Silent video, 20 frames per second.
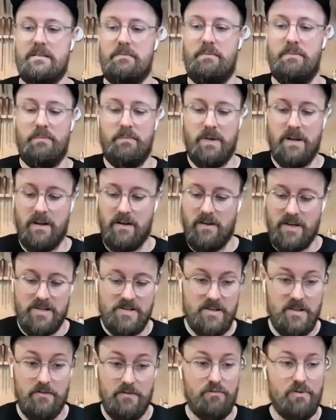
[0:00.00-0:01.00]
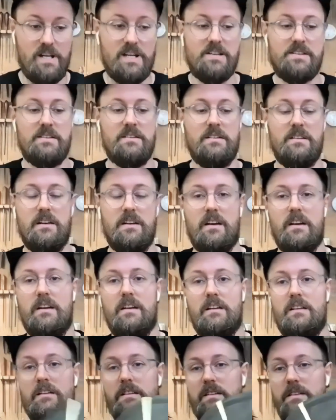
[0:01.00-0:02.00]
and it's the reason that
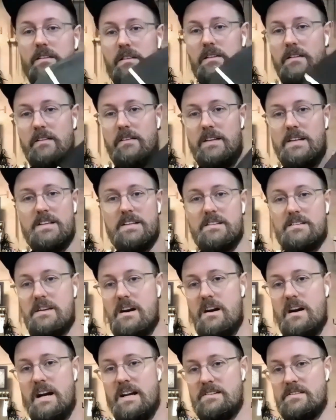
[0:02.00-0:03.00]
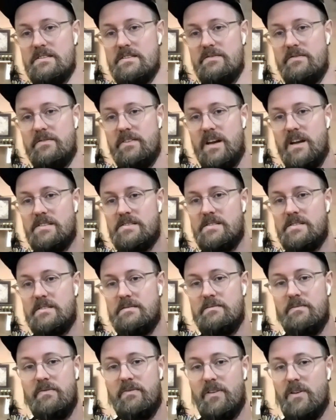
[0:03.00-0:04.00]
this guitar has
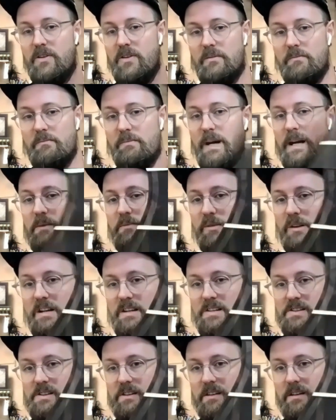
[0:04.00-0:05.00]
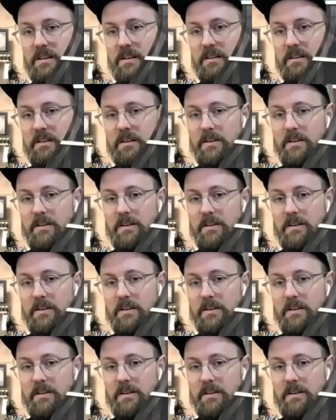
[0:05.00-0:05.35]
a floating back brace on it.